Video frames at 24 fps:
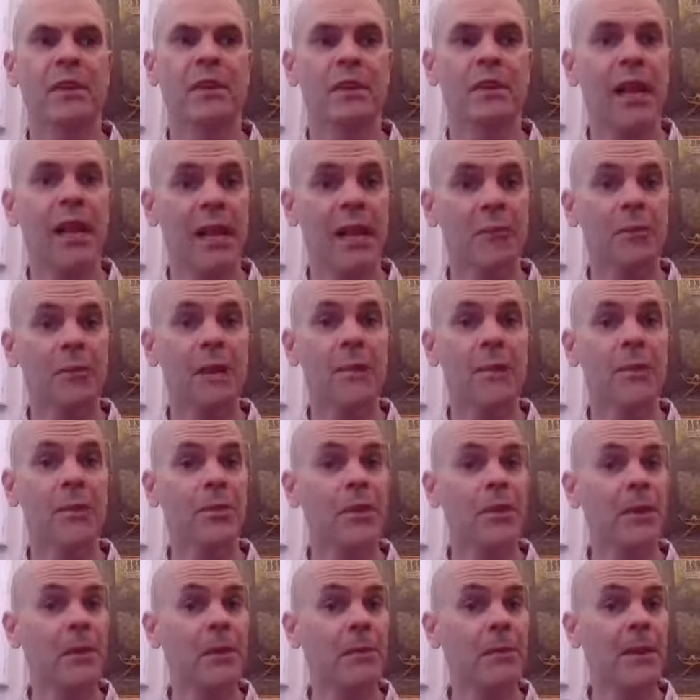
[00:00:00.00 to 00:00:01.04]
A lot of people
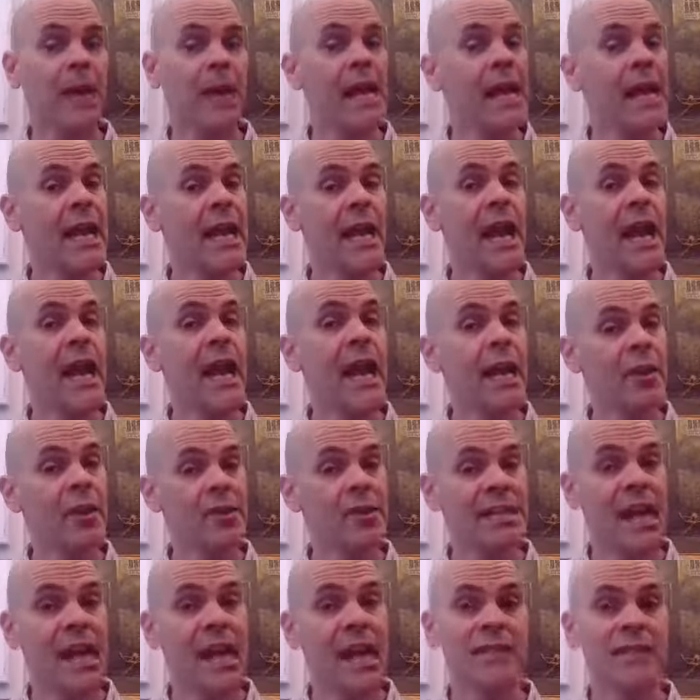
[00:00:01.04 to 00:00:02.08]
are going to be paying higher
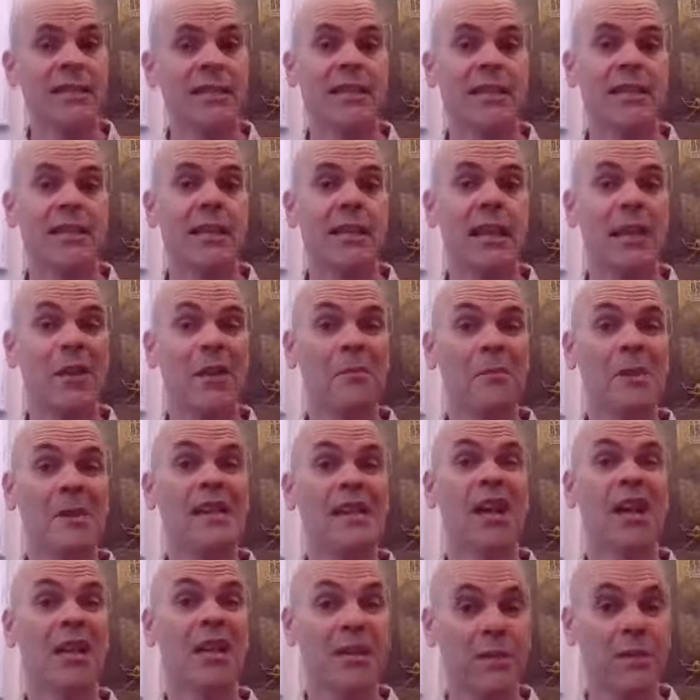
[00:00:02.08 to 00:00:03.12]
taxes
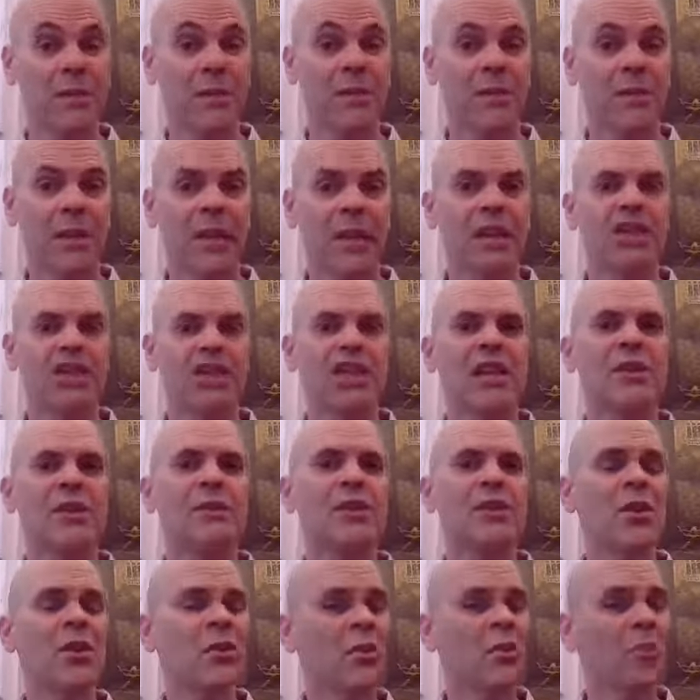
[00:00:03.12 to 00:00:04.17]
because of inflation.
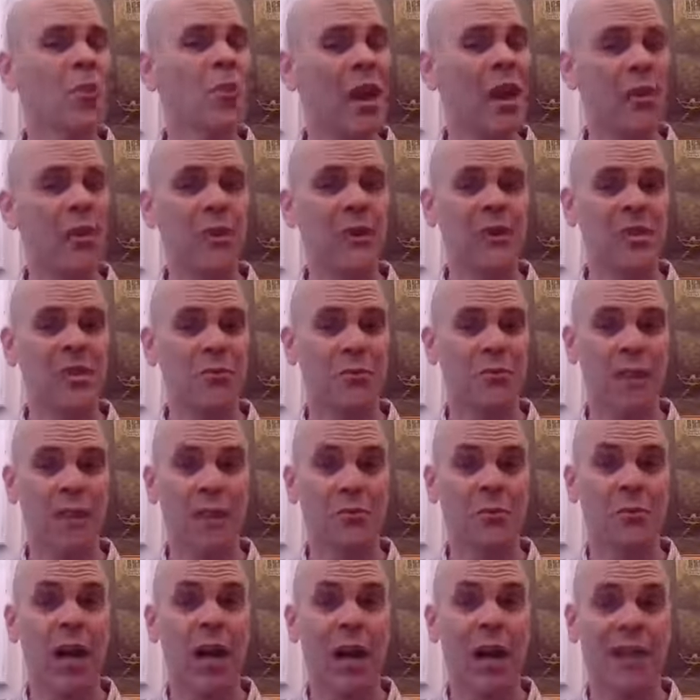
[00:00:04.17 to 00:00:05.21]
Even though their wealth isn't
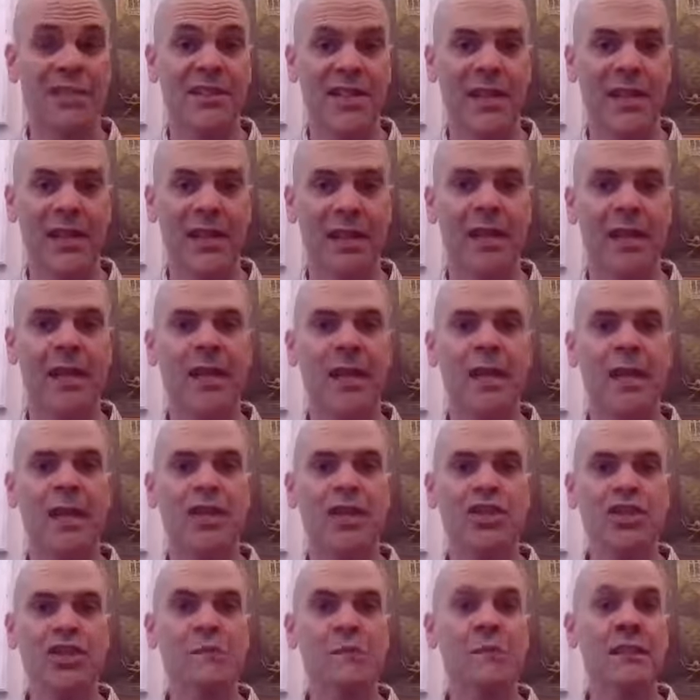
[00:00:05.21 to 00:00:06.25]
really rising,
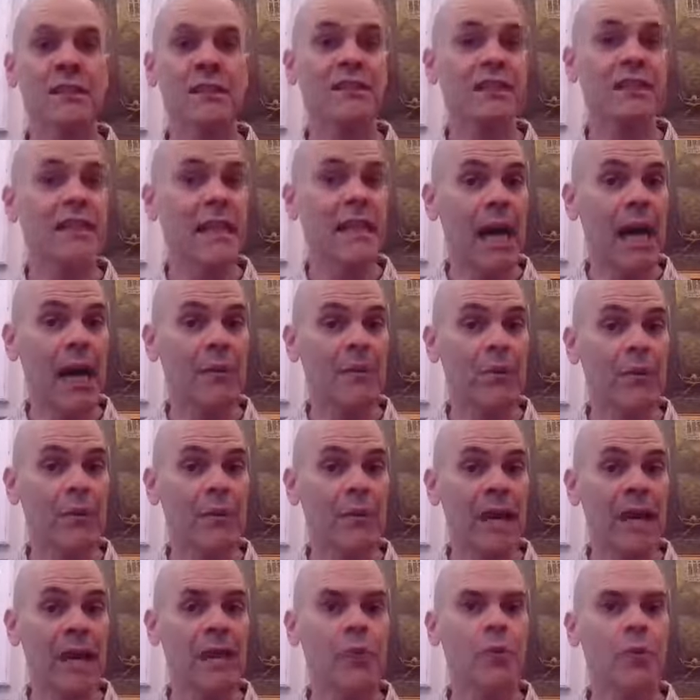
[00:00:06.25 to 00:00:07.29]
just because the nominal
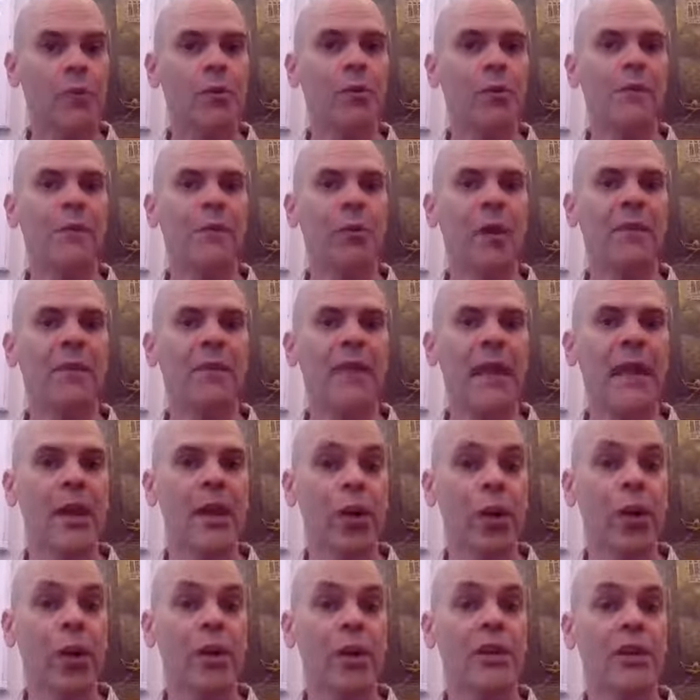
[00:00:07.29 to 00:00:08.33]
value of what they
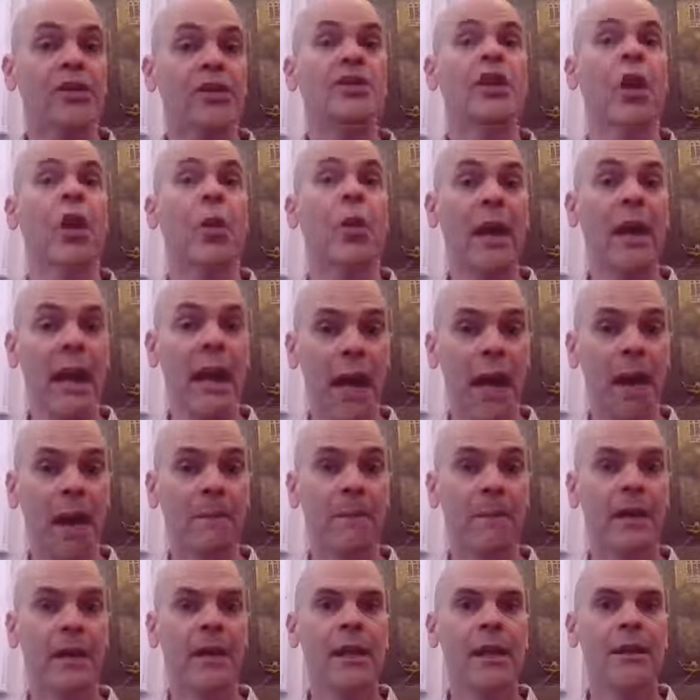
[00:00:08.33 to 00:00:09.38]
earn is going
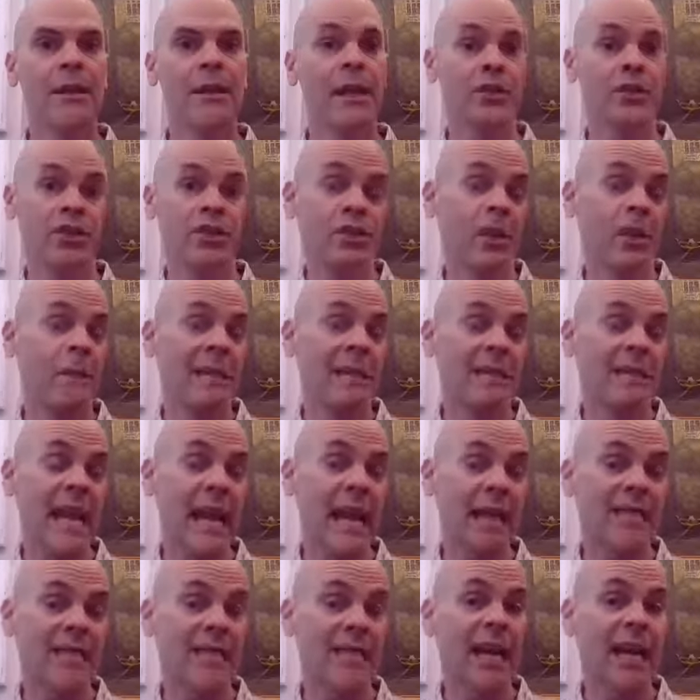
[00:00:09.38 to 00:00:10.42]
up, they're actually going to be
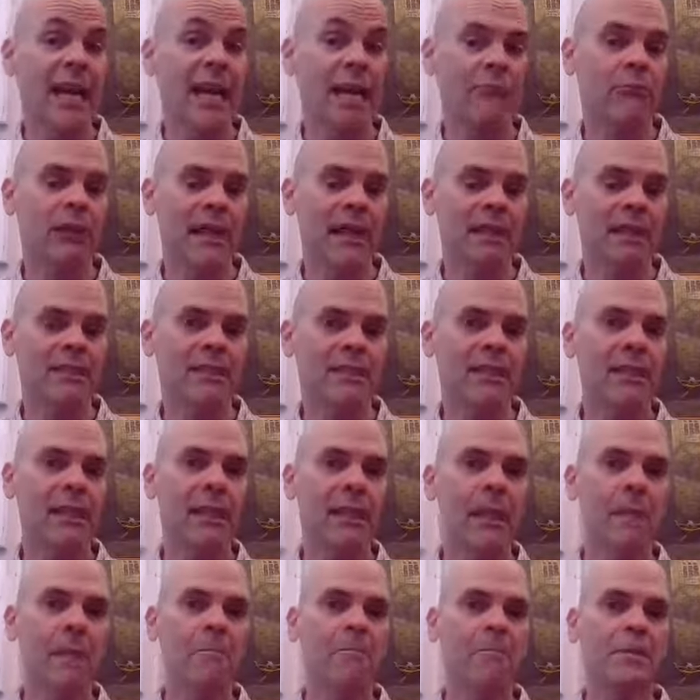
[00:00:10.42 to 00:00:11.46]
taxed at higher rates.
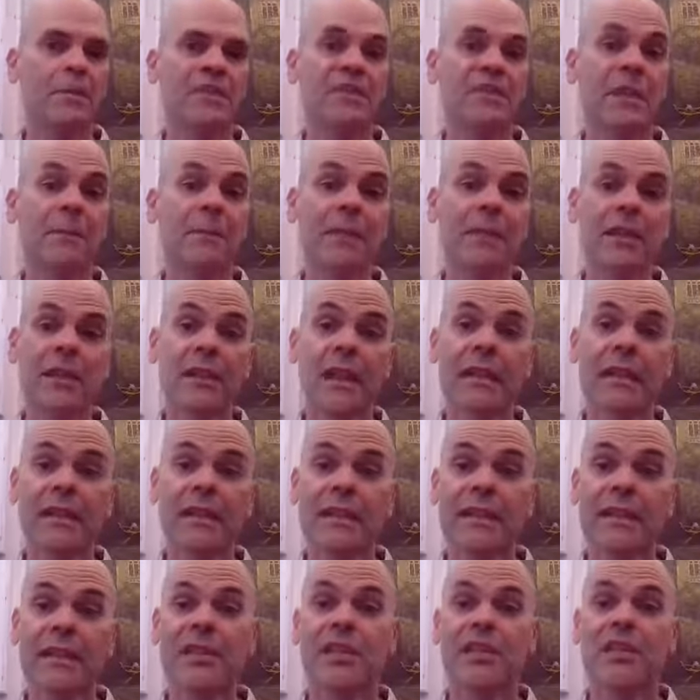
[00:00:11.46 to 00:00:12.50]
But something like
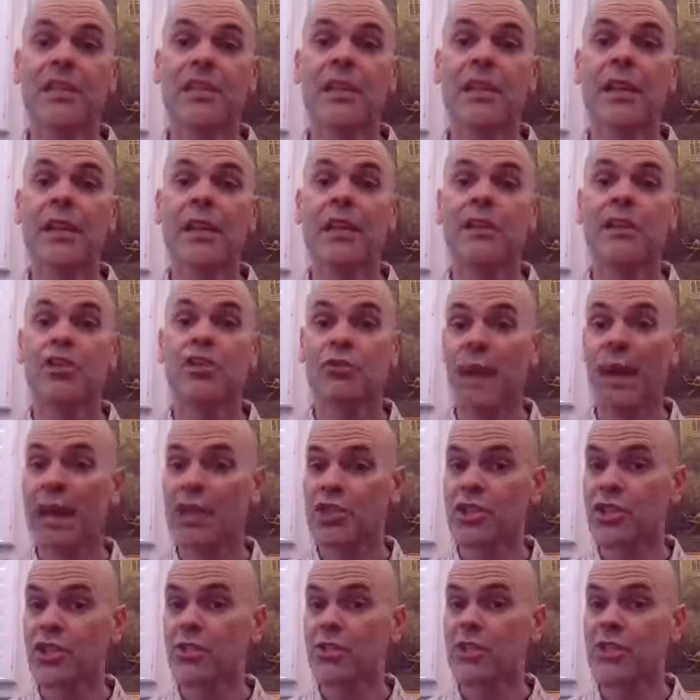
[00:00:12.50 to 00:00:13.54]
this
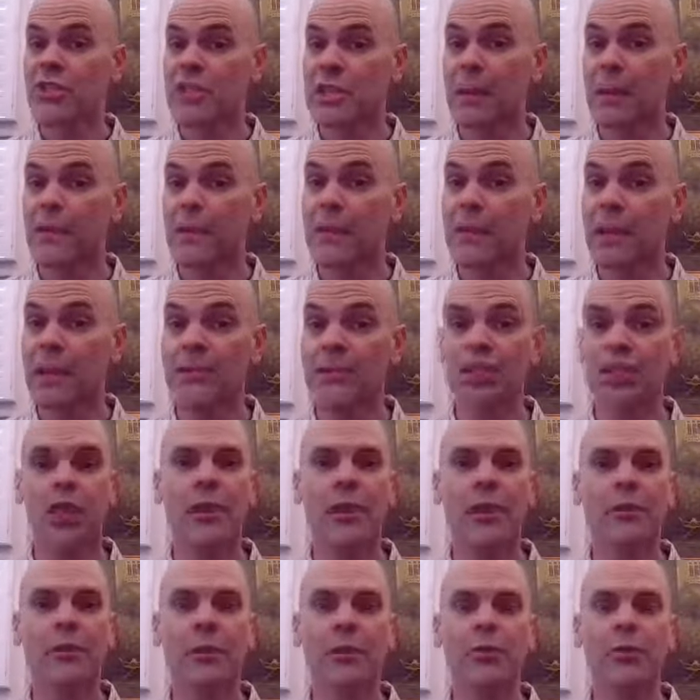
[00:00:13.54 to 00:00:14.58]
strategy or this tip that I'm
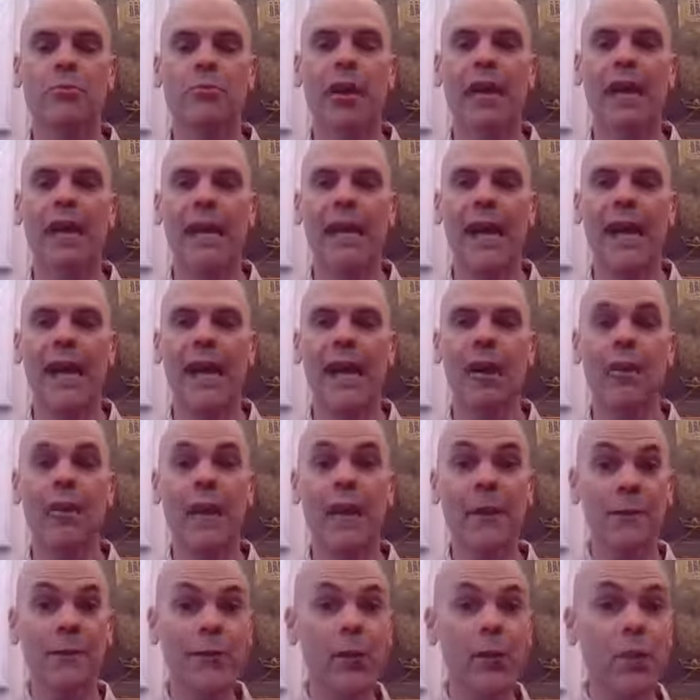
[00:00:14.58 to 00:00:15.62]
sharing with you right now,
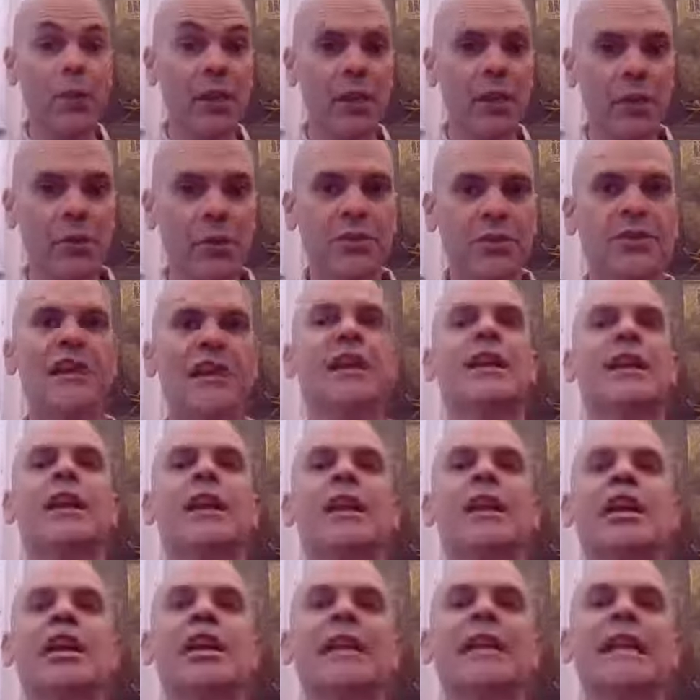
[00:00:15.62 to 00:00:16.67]
if you can use it,
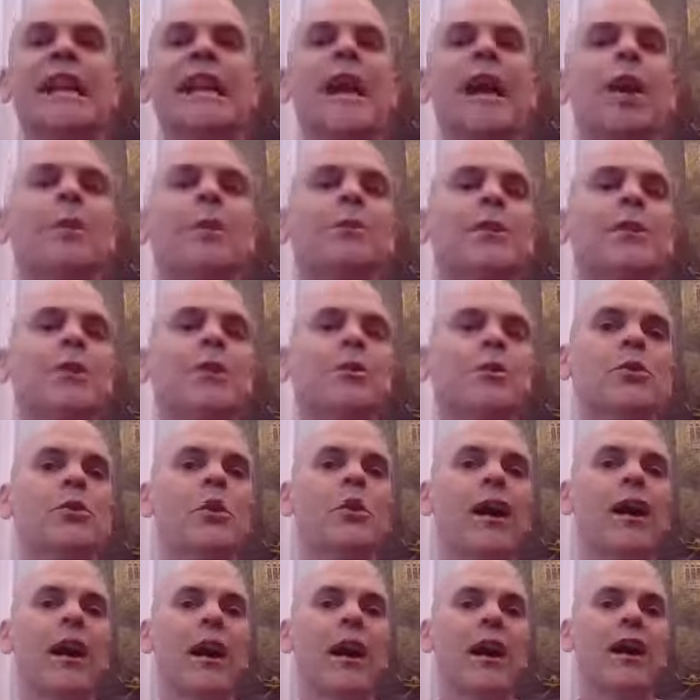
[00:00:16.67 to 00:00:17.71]
can help
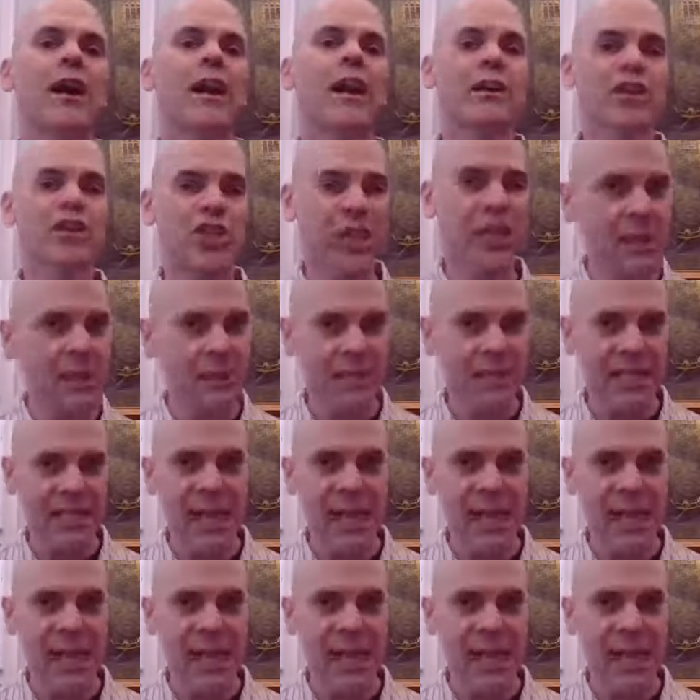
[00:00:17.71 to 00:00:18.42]
you achieve a